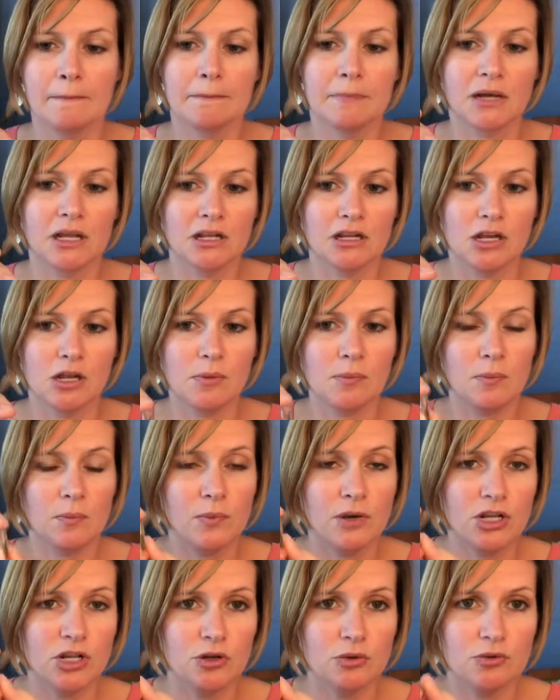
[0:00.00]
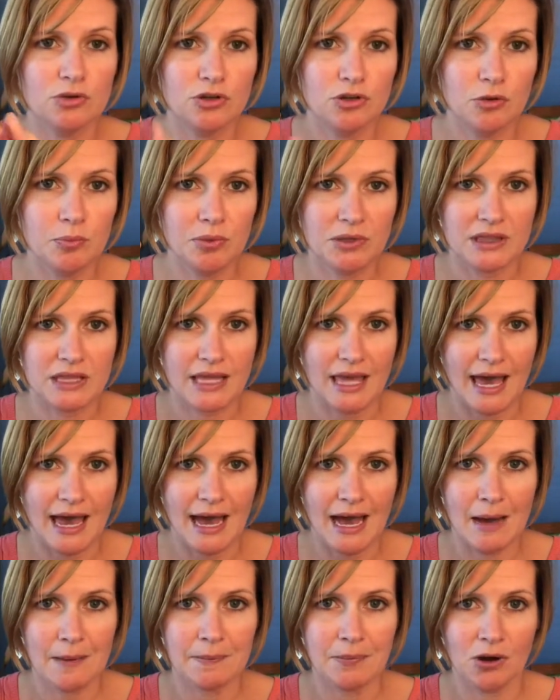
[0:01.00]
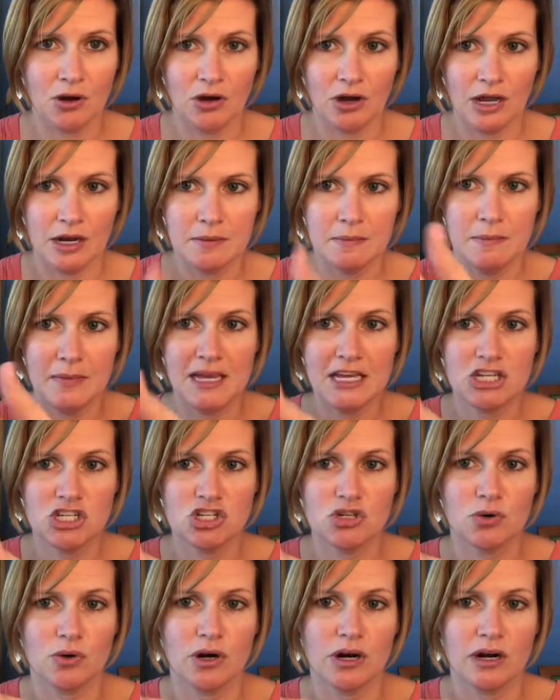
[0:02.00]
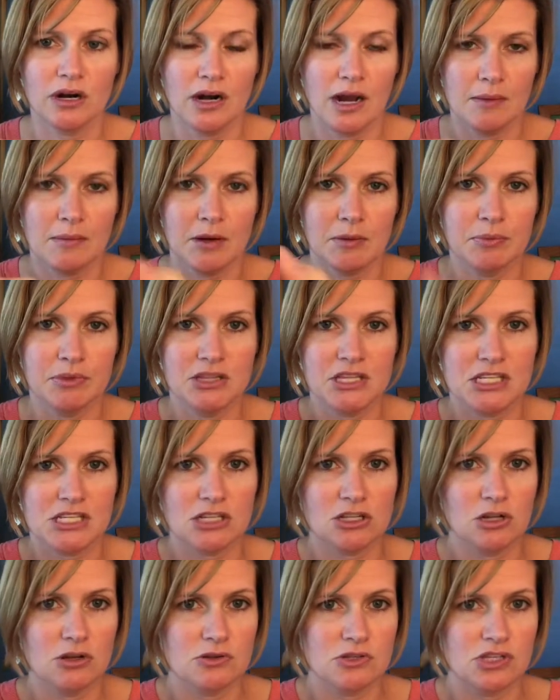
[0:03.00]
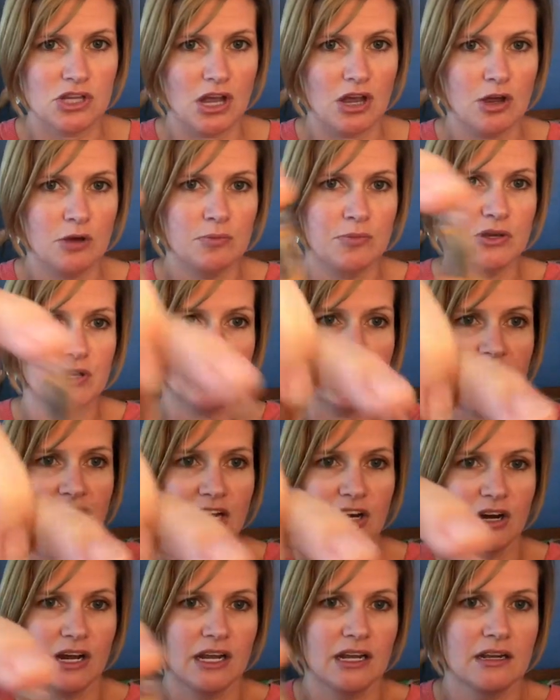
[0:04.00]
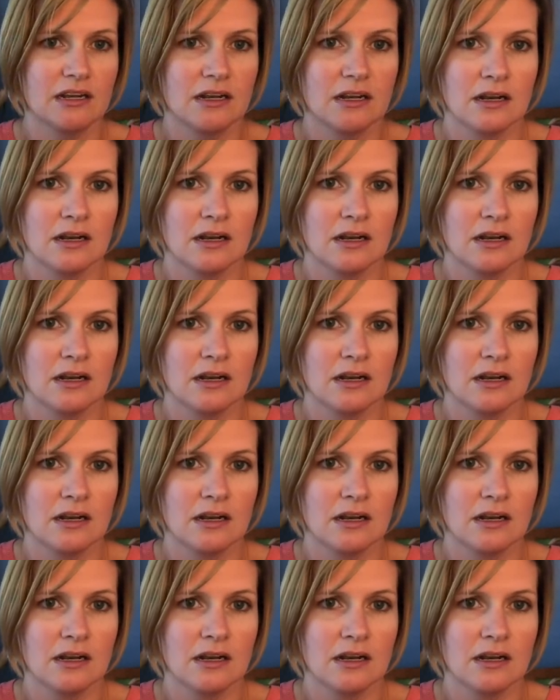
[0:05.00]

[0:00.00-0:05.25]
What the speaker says: But when you do put the cap on, make sure, I'm going to put this close so I hope you can hear it.